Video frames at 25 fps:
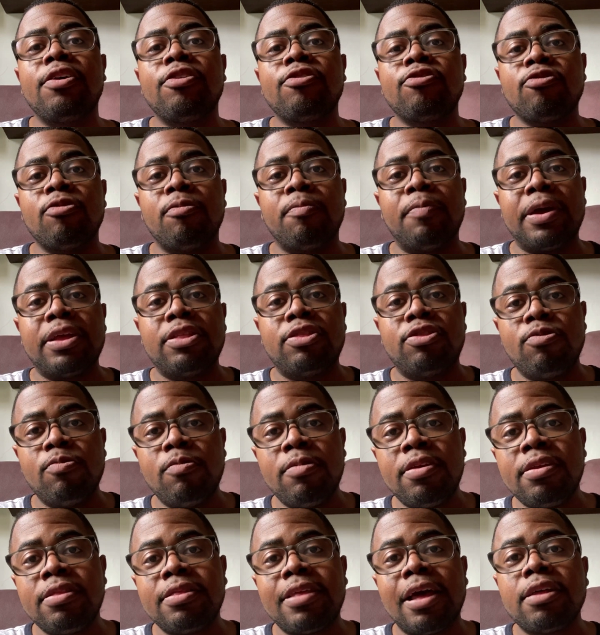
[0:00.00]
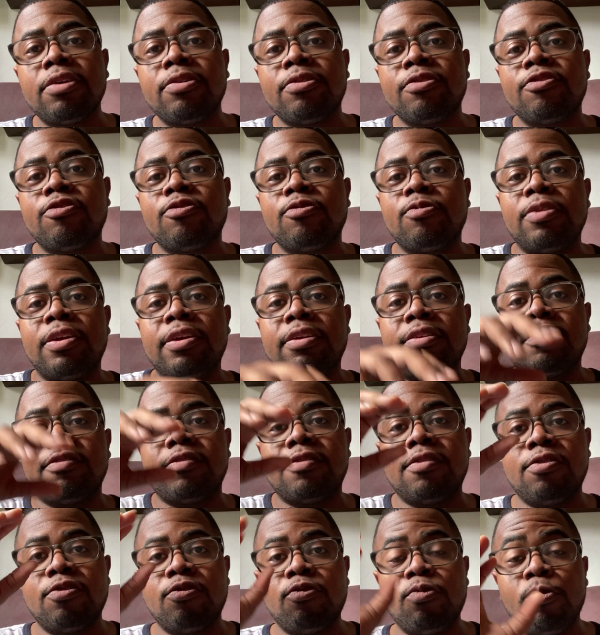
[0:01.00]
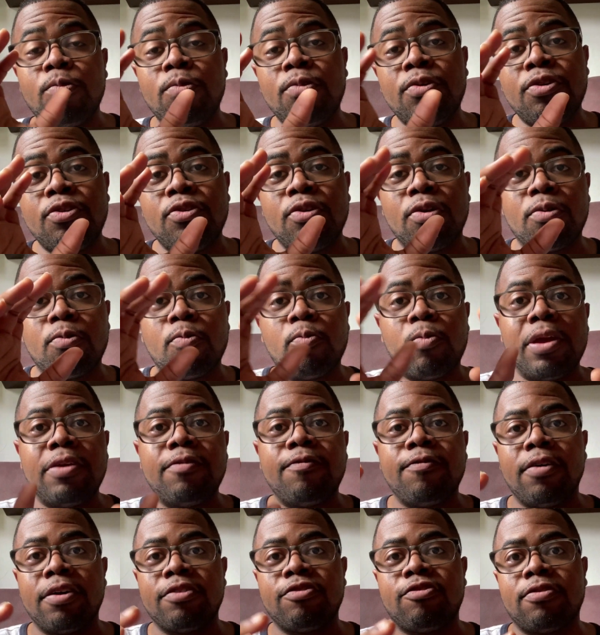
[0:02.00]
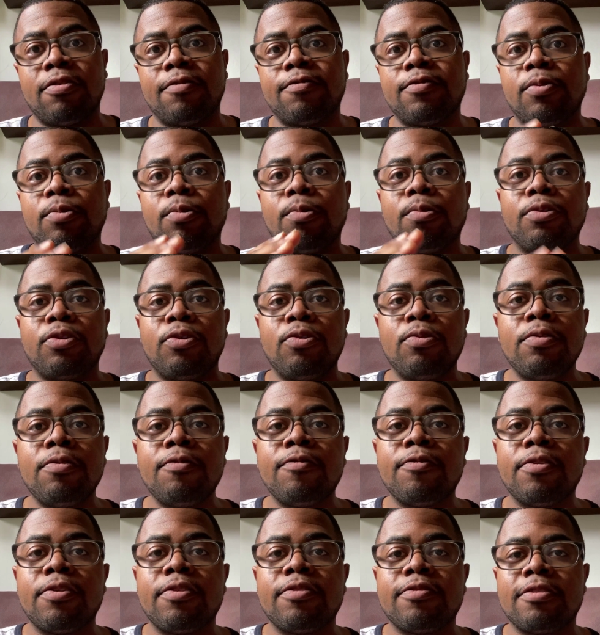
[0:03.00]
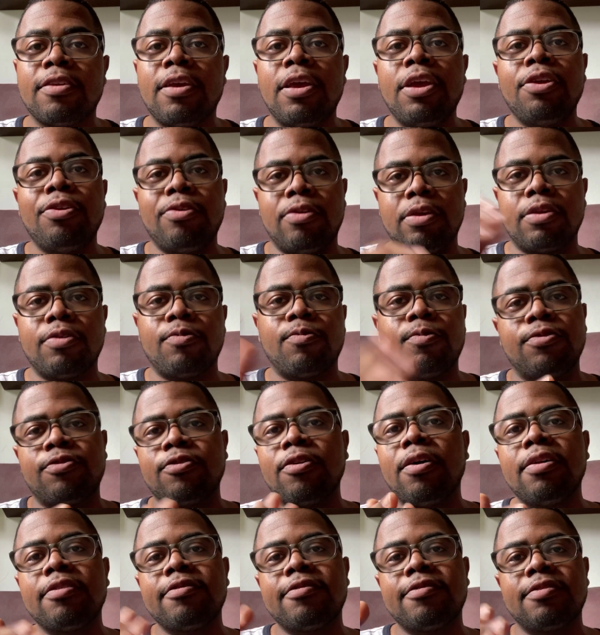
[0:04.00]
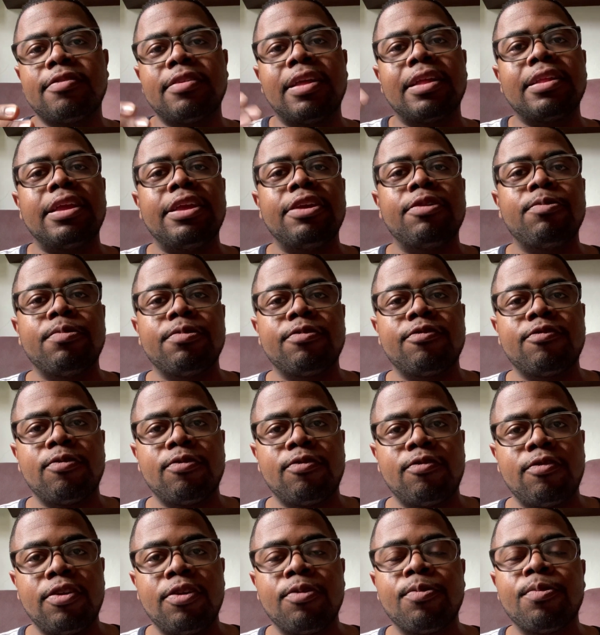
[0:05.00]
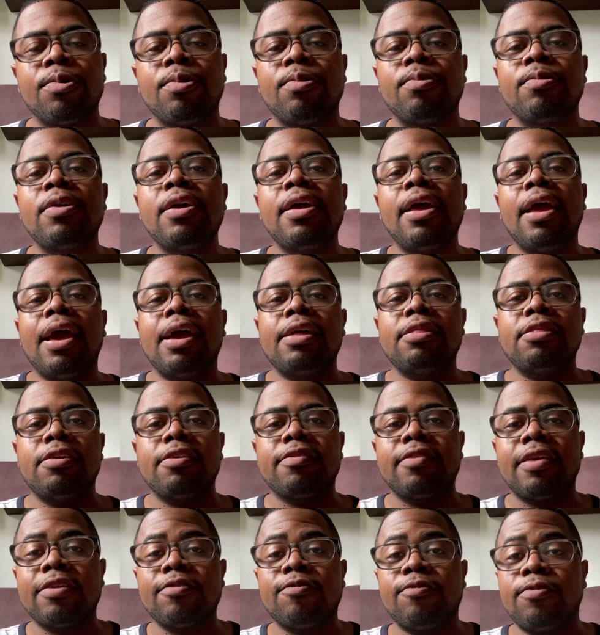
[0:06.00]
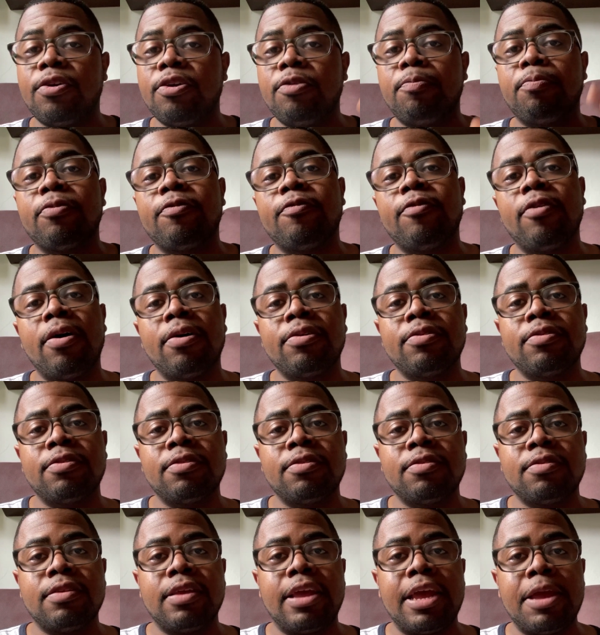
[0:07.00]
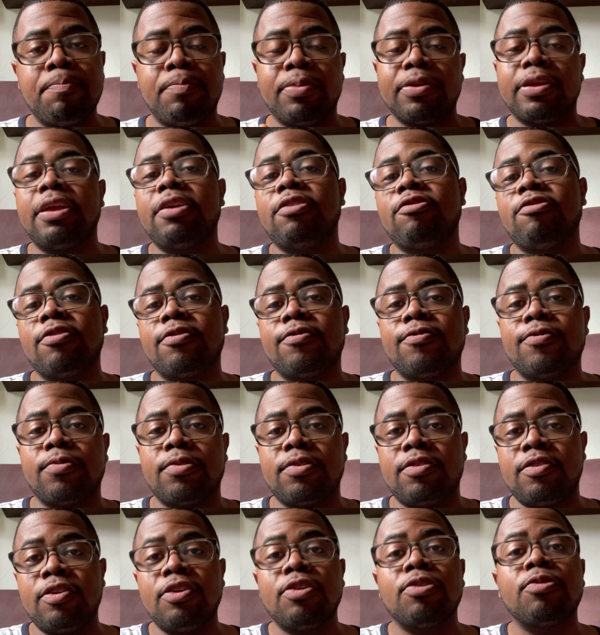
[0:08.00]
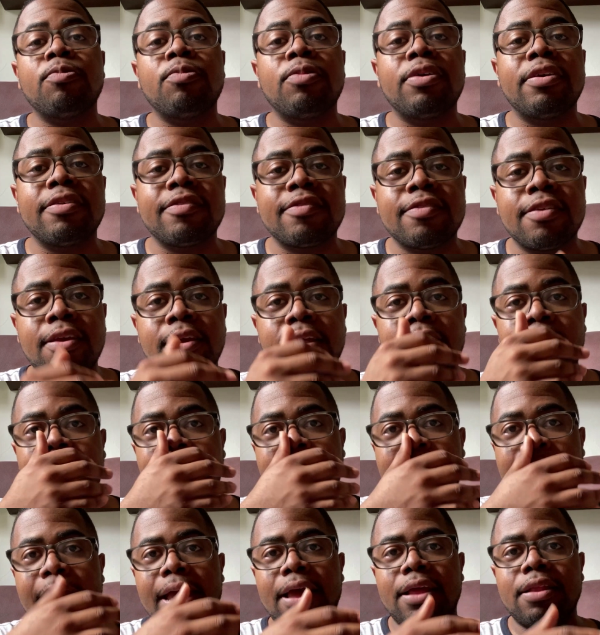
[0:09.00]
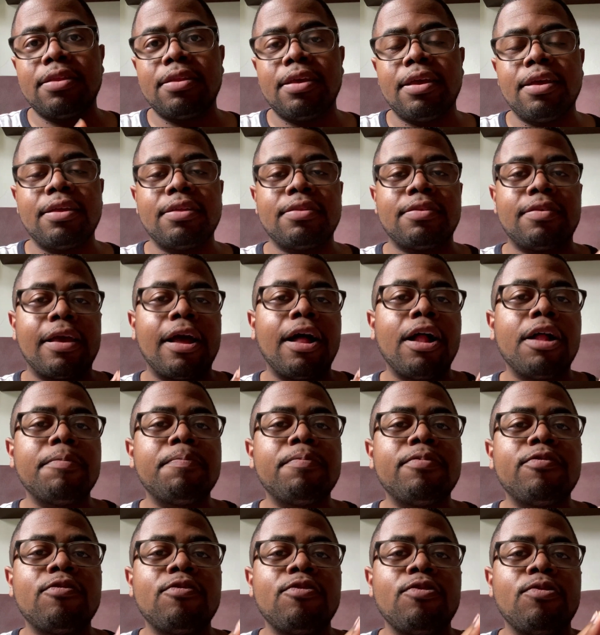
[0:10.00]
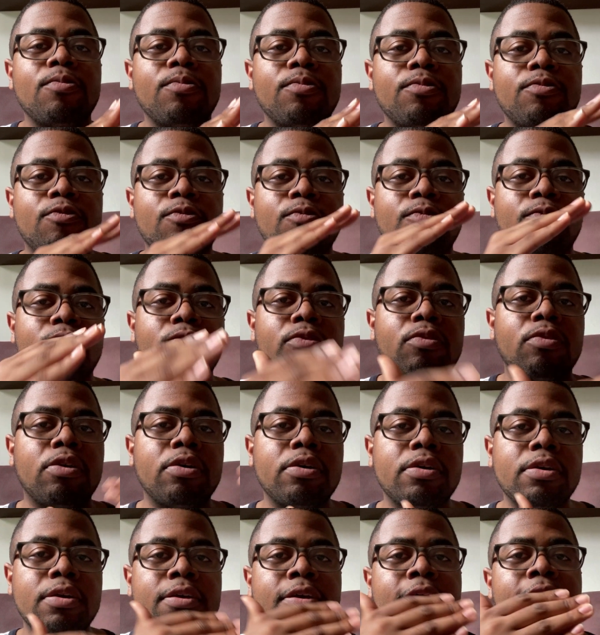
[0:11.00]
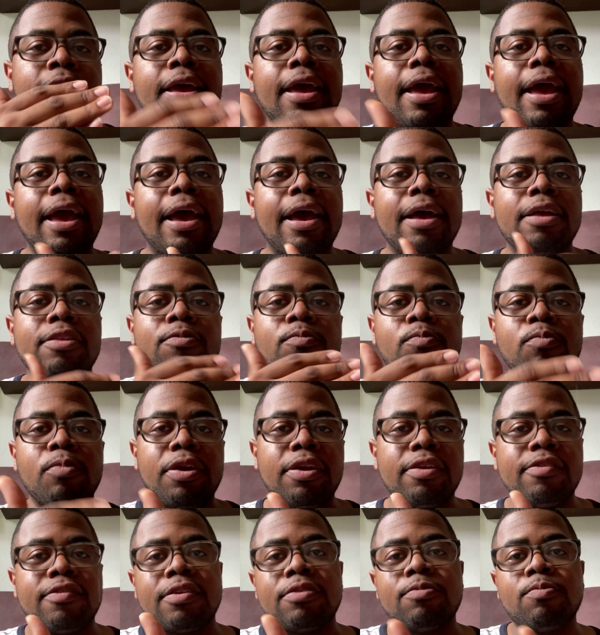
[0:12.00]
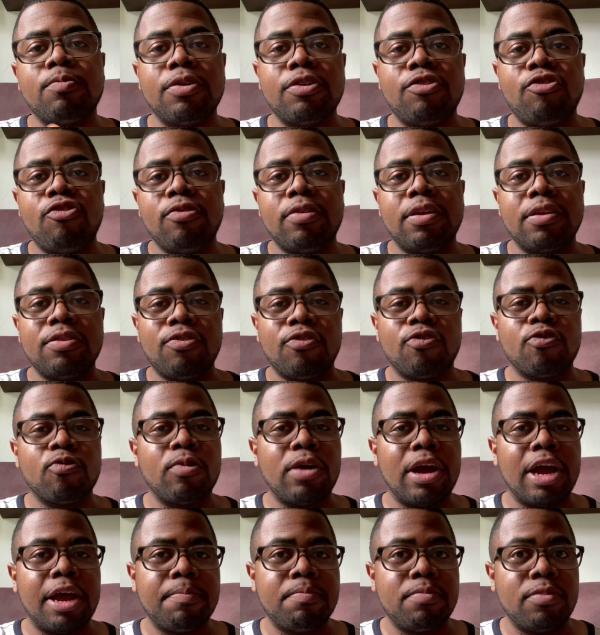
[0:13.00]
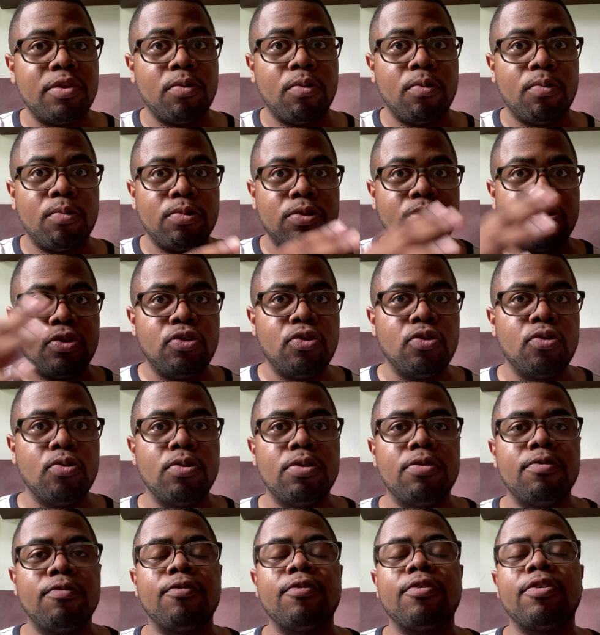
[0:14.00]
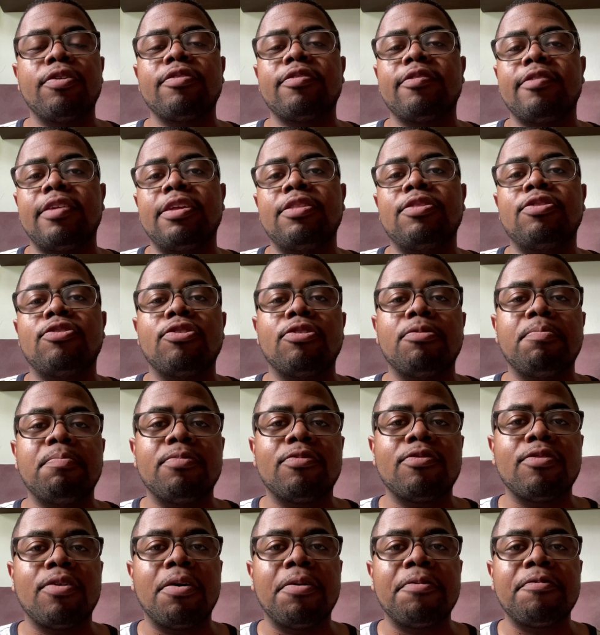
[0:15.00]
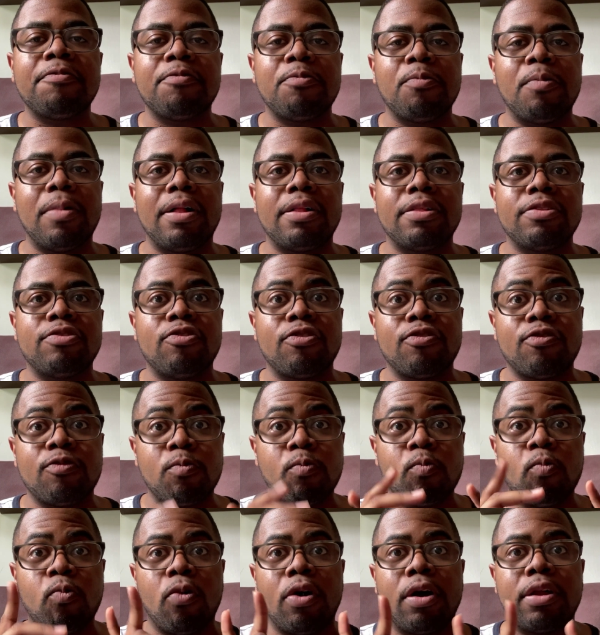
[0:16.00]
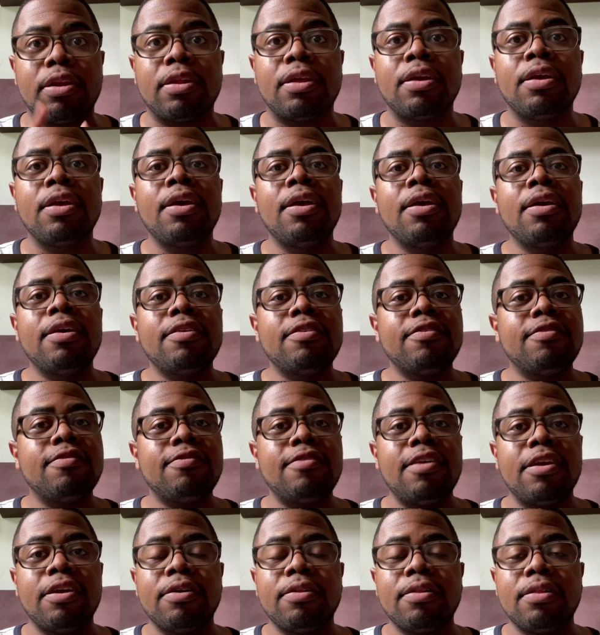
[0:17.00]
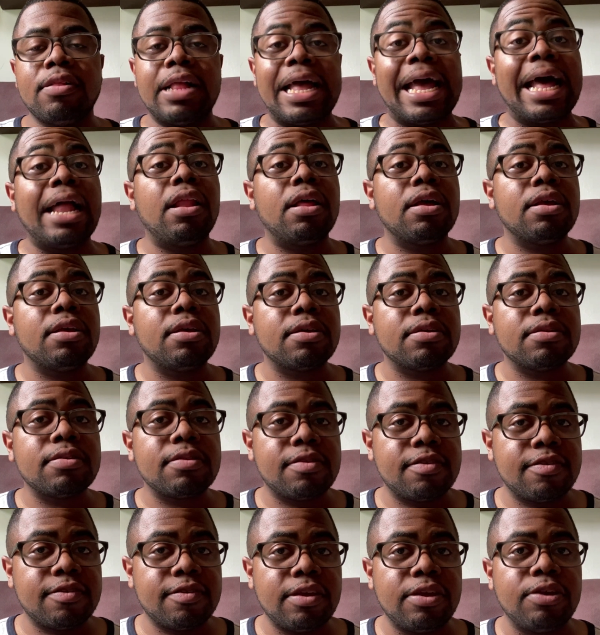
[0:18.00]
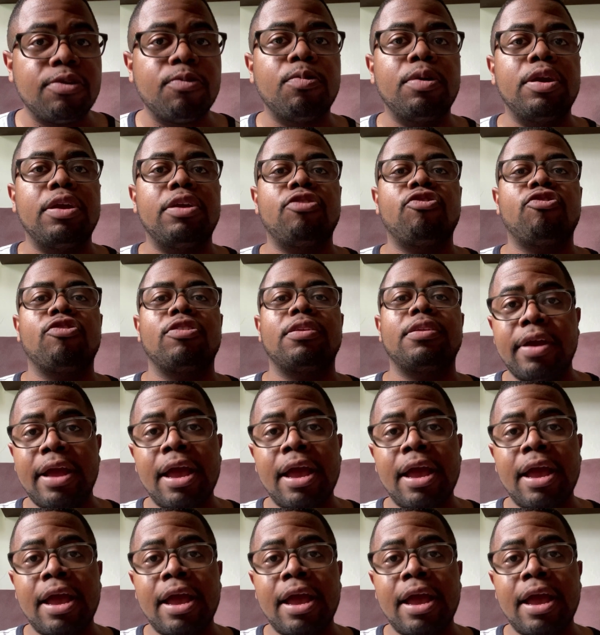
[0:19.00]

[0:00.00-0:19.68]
So by doing that constraints to your wave function of the whole universe, you get a result that equals to zero, and this has very profound implications for theorists, and it helps you to look at ways in which you can describe the whole universe in terms of, well, just one single elegant equation.